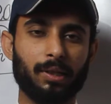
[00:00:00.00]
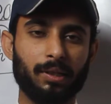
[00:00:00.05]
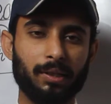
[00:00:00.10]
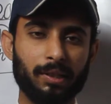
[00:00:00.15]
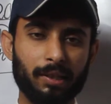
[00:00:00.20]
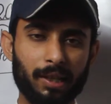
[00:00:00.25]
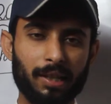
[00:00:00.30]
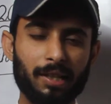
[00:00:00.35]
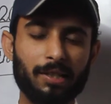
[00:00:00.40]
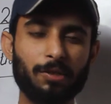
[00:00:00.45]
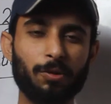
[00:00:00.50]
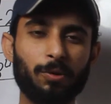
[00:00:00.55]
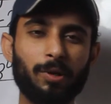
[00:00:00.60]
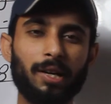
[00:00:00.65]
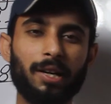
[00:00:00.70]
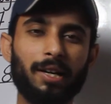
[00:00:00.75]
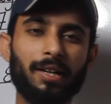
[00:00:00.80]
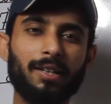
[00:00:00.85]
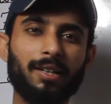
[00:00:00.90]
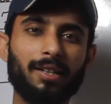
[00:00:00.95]
Dear
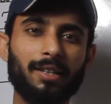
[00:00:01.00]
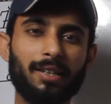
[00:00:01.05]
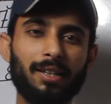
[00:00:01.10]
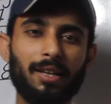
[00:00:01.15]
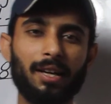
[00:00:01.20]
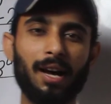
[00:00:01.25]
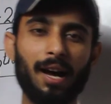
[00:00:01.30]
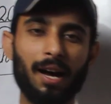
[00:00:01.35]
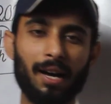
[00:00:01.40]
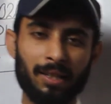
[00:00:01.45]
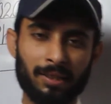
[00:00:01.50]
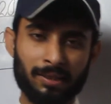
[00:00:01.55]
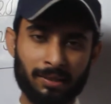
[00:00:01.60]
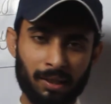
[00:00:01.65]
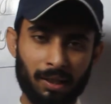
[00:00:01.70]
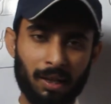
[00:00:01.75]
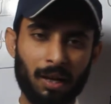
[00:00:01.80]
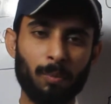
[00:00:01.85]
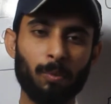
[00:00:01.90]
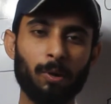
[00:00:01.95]
student,
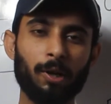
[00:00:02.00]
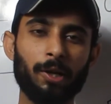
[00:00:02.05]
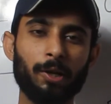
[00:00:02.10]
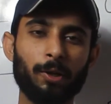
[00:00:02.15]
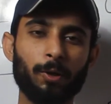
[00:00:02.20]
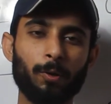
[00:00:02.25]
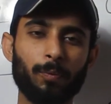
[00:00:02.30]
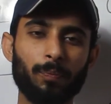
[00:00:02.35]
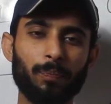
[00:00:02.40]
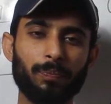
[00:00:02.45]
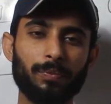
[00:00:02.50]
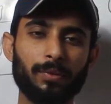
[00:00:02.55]
Assalamu alaikum.